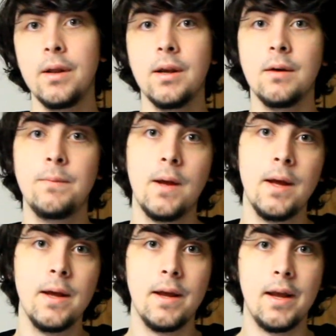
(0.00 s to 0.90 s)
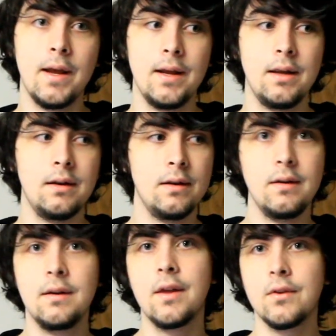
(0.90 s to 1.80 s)
putting up
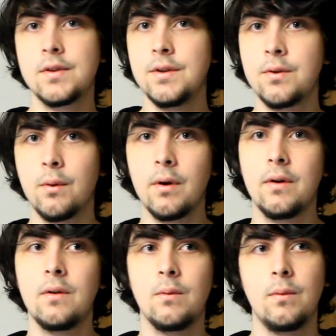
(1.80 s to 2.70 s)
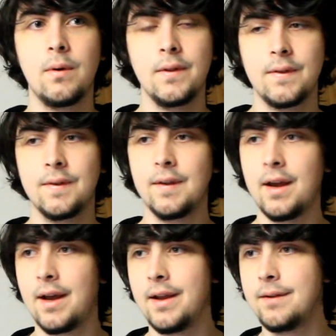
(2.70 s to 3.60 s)
another tutorial once
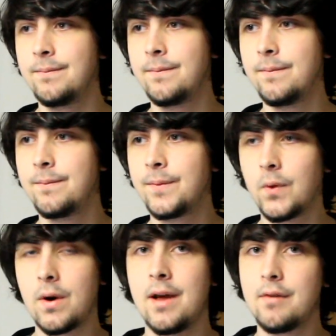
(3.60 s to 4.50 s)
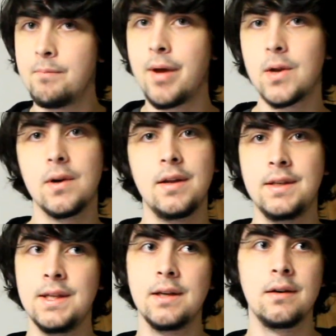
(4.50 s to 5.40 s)
I sort of have a better
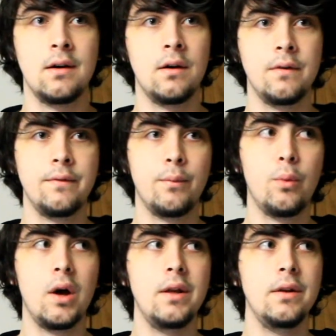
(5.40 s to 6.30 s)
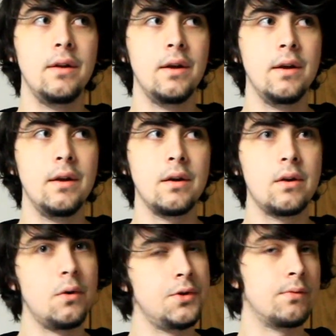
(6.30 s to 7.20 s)
idea of what
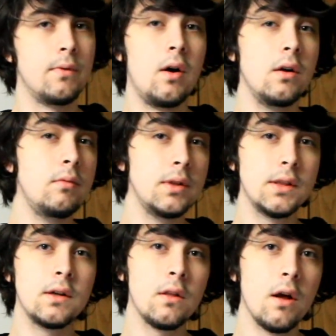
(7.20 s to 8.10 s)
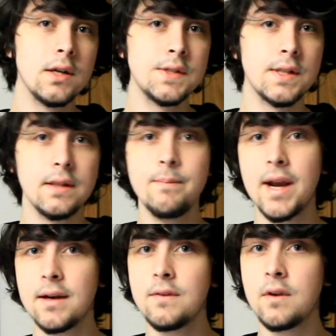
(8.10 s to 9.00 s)
goes wrong with the clocks that the
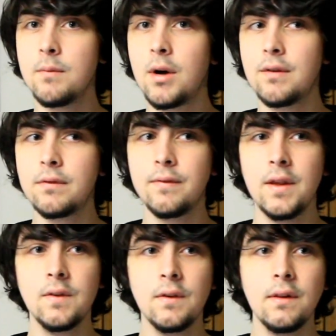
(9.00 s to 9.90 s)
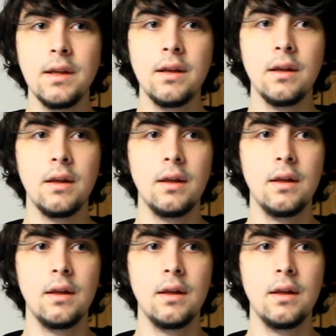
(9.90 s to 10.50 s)
magnets come off of easily.